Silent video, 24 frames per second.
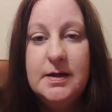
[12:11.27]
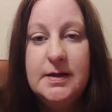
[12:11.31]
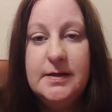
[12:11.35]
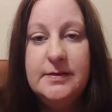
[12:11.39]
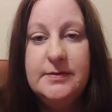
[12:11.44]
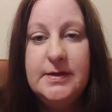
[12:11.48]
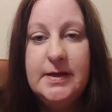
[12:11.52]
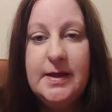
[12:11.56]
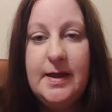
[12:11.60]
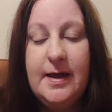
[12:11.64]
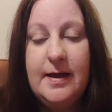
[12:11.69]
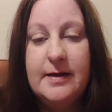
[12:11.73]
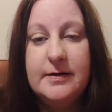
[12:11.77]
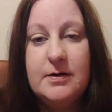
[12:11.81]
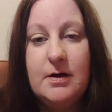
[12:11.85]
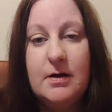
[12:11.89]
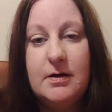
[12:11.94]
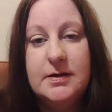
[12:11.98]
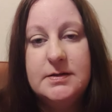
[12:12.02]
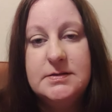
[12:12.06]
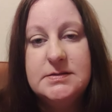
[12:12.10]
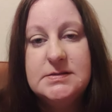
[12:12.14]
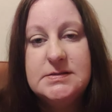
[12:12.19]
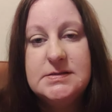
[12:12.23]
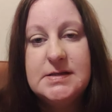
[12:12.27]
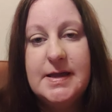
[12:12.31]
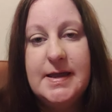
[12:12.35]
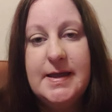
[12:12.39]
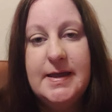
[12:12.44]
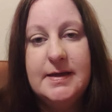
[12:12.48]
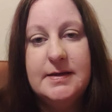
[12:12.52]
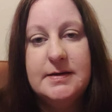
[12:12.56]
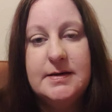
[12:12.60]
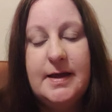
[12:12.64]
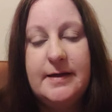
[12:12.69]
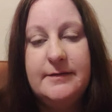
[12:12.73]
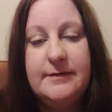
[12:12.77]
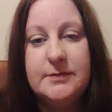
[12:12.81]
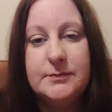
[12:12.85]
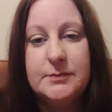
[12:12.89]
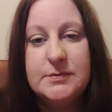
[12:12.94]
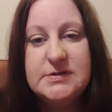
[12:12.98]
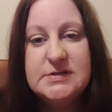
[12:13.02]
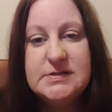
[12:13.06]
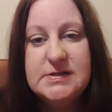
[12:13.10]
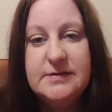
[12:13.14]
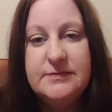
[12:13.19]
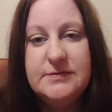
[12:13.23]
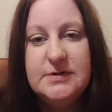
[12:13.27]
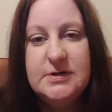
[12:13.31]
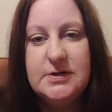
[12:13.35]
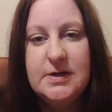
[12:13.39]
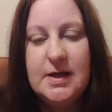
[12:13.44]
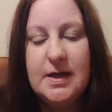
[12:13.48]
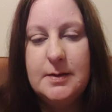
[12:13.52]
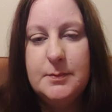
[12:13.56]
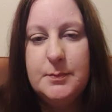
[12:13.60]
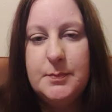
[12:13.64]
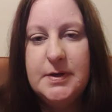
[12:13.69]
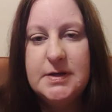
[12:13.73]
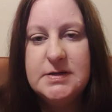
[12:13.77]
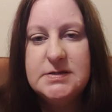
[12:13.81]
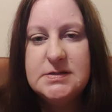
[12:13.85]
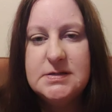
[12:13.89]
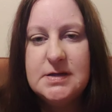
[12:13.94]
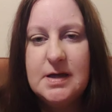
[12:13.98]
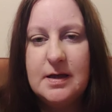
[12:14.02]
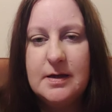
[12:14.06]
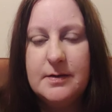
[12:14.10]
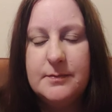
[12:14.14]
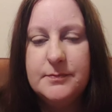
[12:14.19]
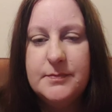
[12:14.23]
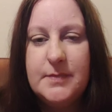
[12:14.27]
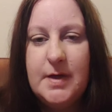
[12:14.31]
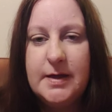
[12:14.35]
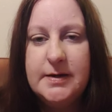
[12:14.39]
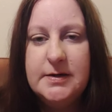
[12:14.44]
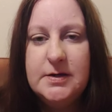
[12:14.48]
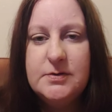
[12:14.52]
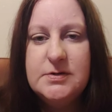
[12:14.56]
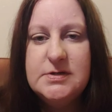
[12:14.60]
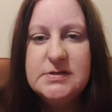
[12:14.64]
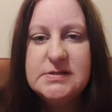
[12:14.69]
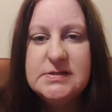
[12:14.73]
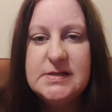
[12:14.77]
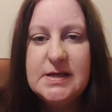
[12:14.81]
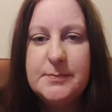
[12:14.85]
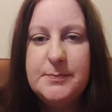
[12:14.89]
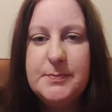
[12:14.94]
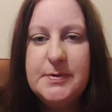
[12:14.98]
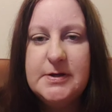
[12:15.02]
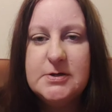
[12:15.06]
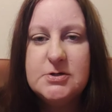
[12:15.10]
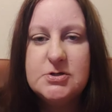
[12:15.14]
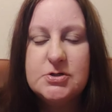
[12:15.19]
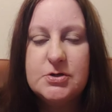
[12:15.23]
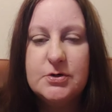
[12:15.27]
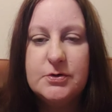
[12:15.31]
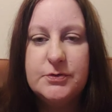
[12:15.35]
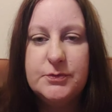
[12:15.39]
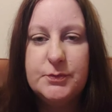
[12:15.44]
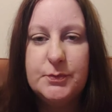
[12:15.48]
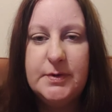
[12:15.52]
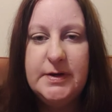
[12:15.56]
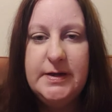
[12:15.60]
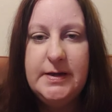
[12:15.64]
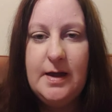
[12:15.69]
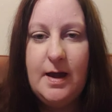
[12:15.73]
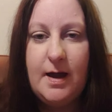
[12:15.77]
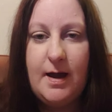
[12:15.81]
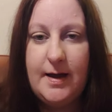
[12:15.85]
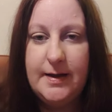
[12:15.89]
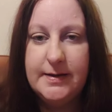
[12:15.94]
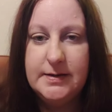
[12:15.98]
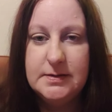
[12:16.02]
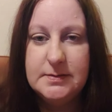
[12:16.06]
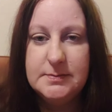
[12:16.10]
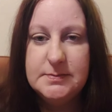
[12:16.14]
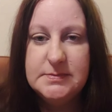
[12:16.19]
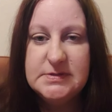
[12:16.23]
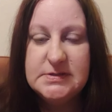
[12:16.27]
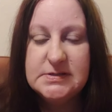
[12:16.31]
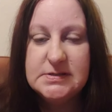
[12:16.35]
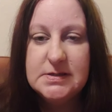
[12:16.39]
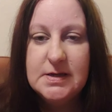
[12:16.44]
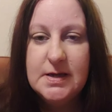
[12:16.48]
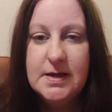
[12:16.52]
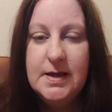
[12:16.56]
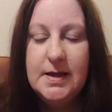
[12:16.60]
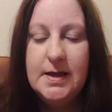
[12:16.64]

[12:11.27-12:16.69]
and the add-ons, and I haven't received it yet, but I noticed they picture 3 items,